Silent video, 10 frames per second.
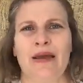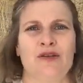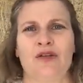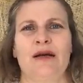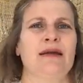
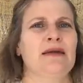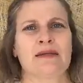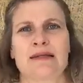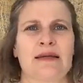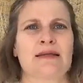patriarchy
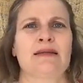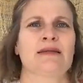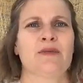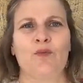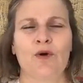and
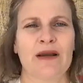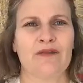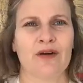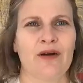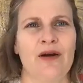sexism and
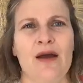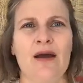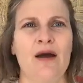whatever.